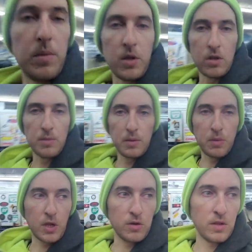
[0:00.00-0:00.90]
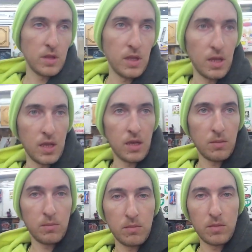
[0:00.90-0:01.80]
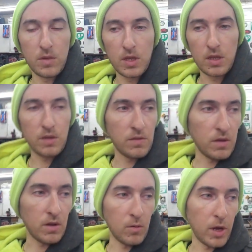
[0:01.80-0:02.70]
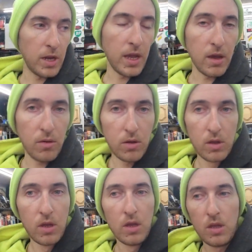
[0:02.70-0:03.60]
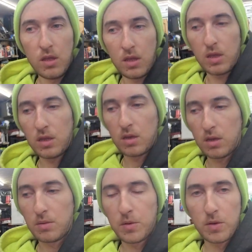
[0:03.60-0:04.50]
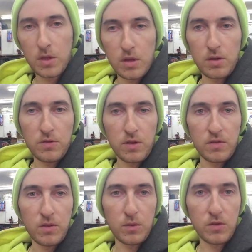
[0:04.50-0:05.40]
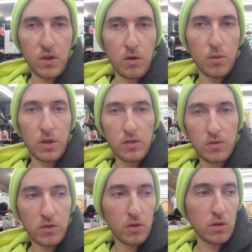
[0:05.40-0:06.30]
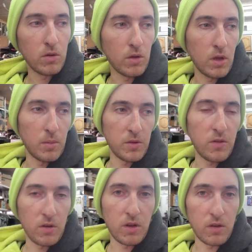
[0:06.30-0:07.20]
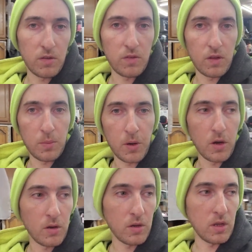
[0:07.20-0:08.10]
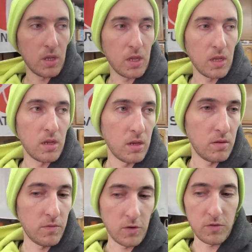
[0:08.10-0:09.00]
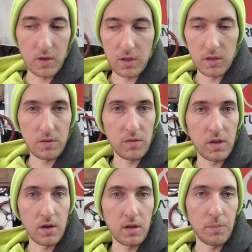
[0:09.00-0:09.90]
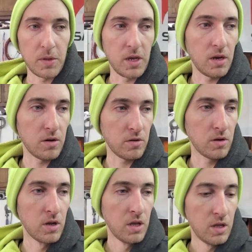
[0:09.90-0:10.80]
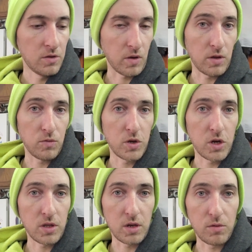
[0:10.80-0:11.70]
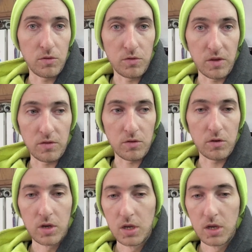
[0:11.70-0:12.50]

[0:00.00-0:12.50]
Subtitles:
be a little bit better than the AEM that is in it right now. And it'll be really interesting to see what this car runs. So I'm gonna start tearing this thing apart, and first thing is get it up in the air so I can switch out that O2 sensor.